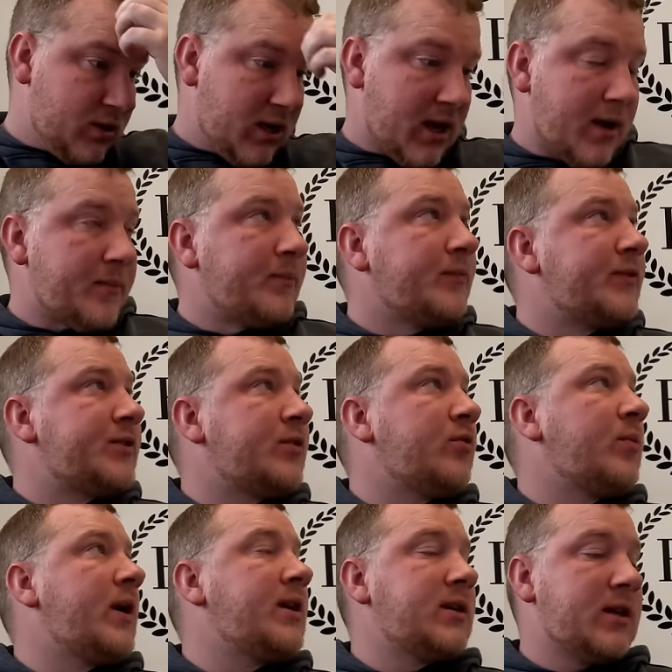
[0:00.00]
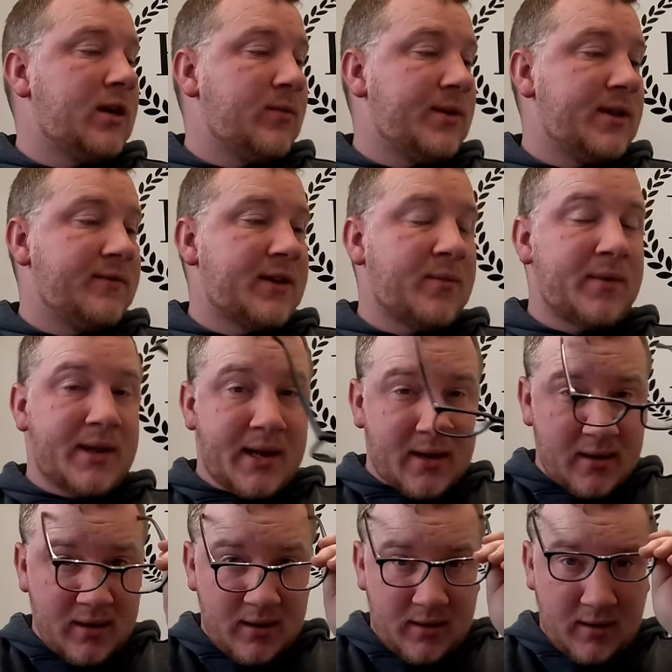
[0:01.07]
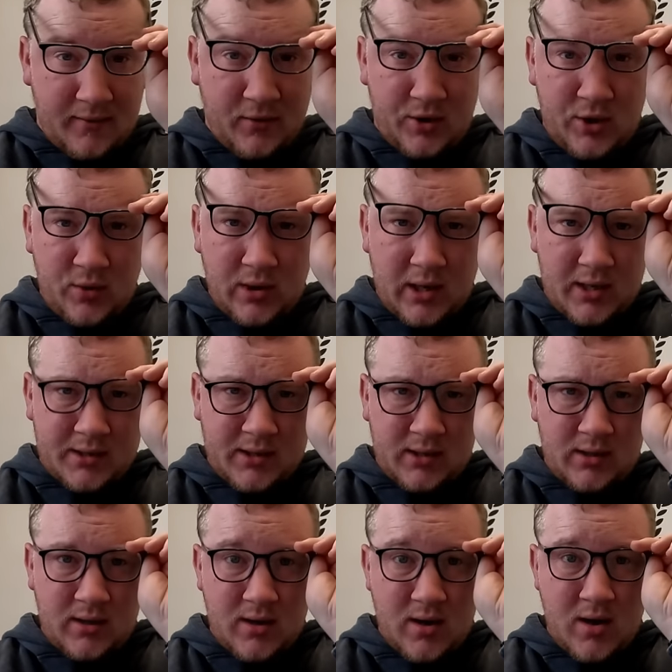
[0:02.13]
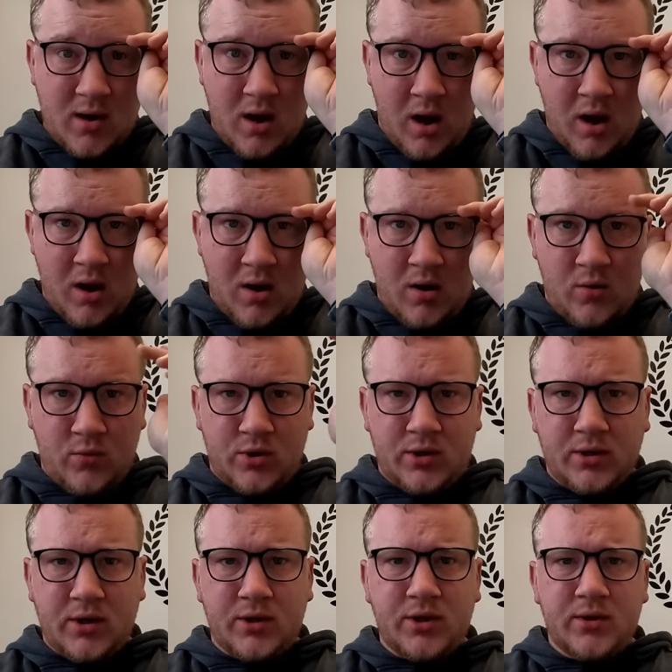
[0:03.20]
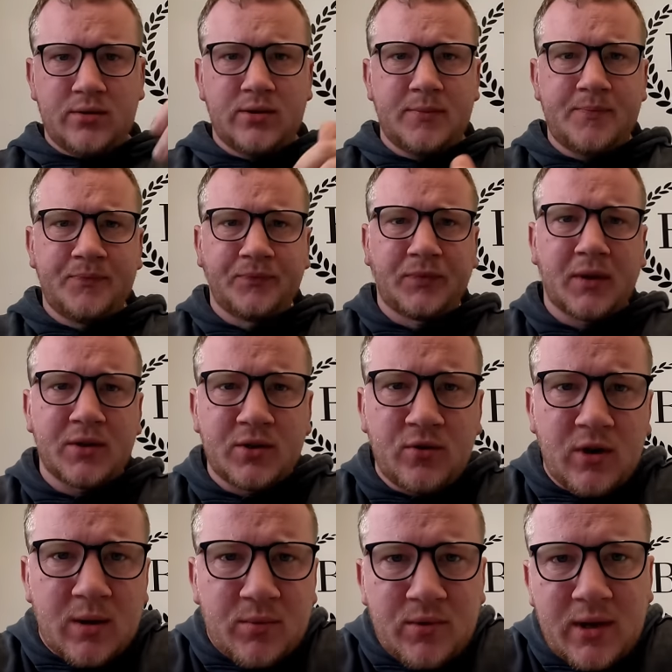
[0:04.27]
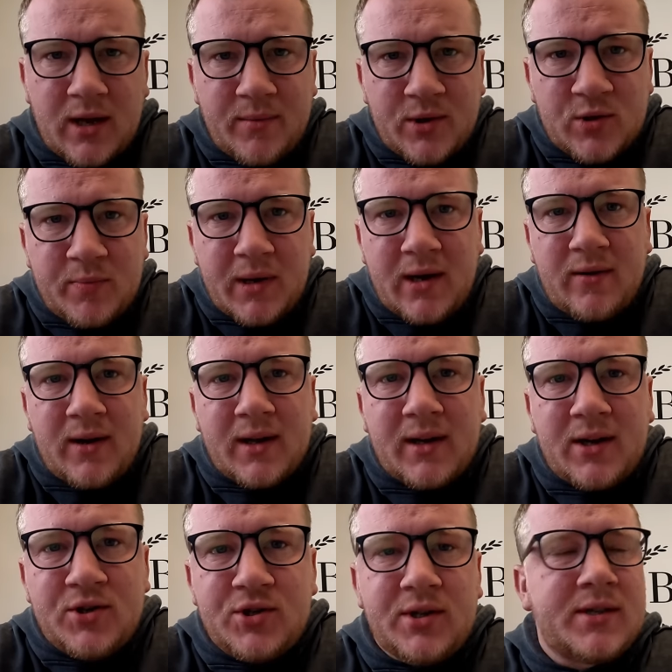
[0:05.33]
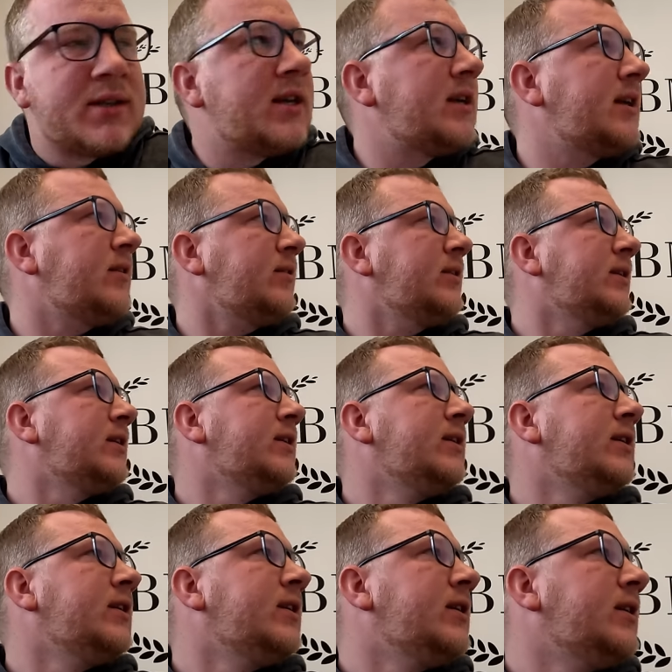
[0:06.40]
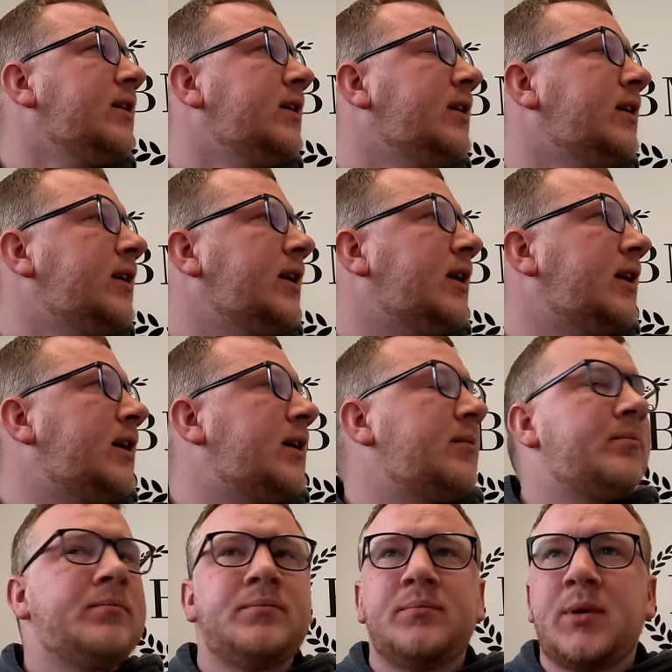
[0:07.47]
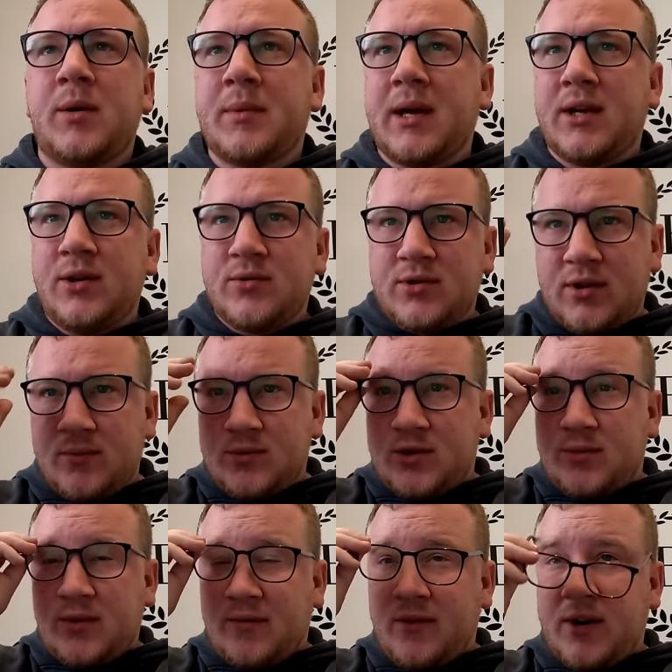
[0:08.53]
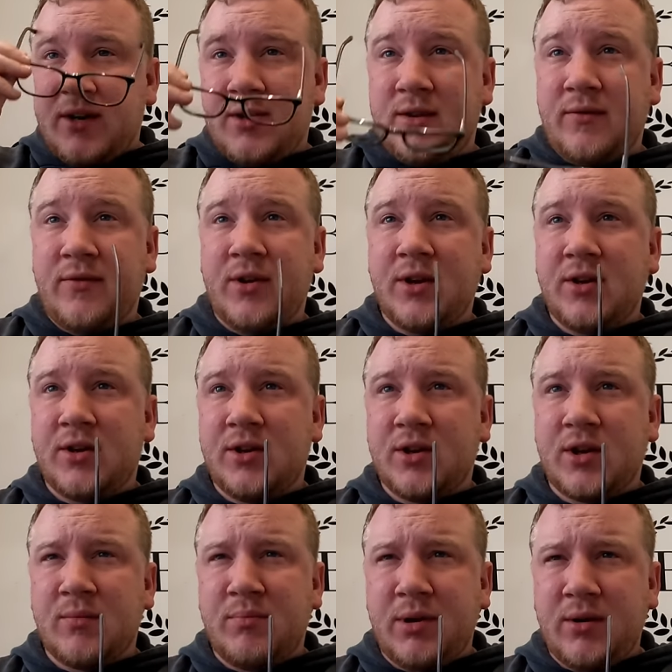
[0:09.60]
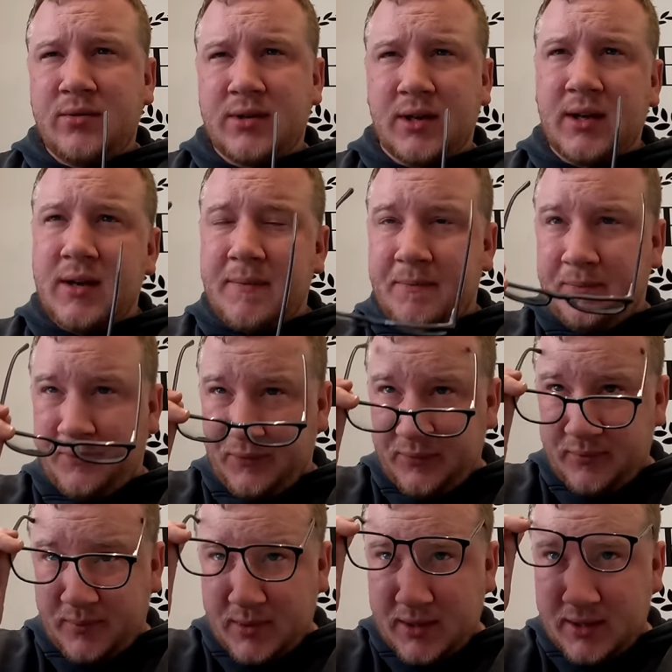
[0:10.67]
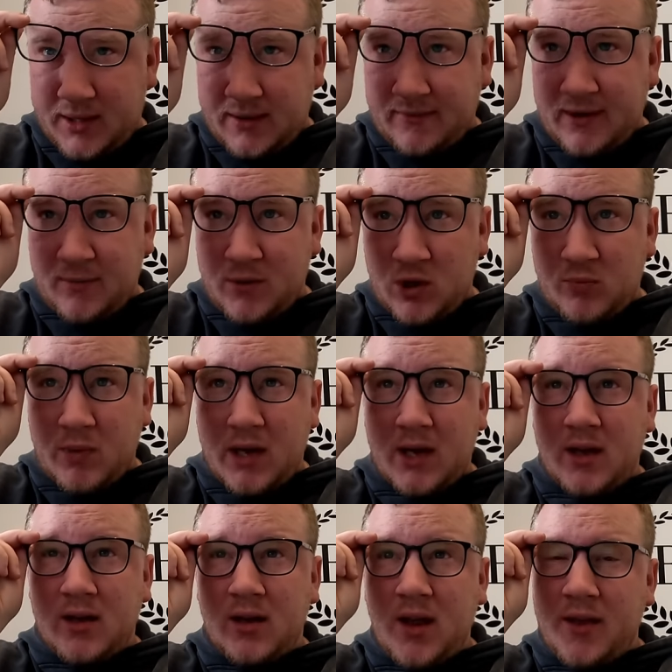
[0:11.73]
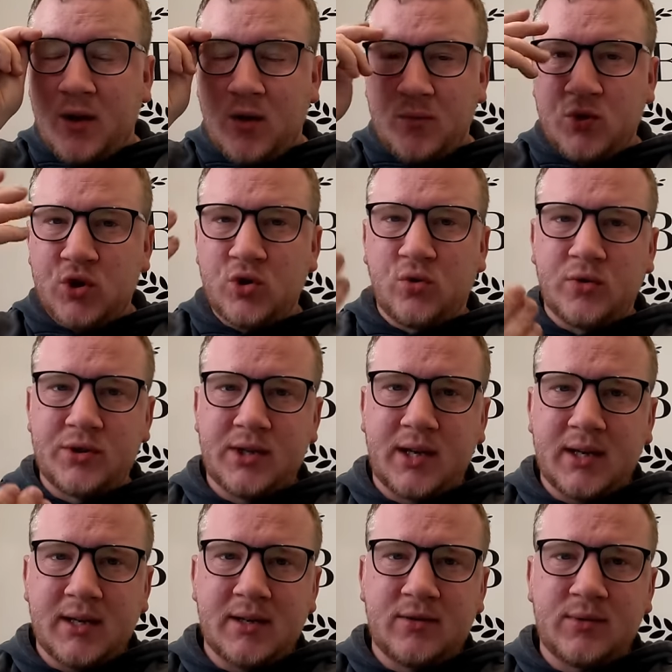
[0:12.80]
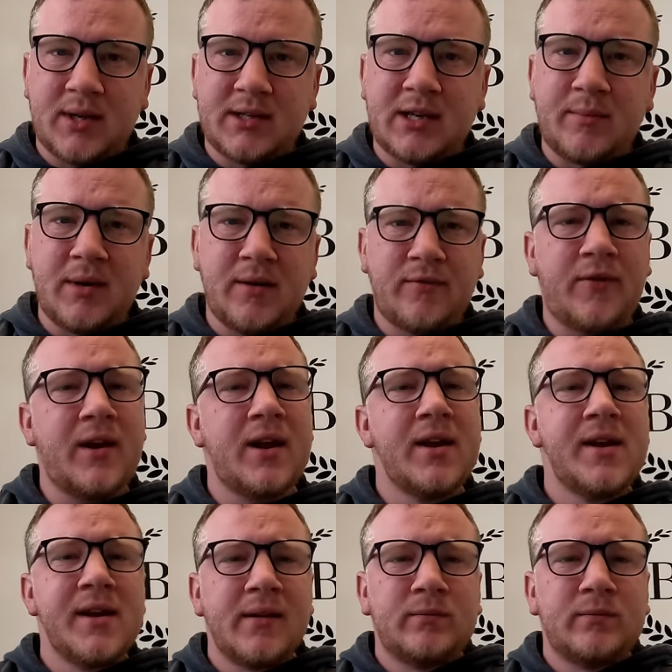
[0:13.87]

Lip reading: yeah, so we're waiting to hear when they've done with that. I've got new glasses. Just good news. It's incredible how much better I can actually see now. But I'm getting used to them, so I'm not very good at the computer, but they're definitely much better. I think I'm short-sighted, is what they tell me. In fact,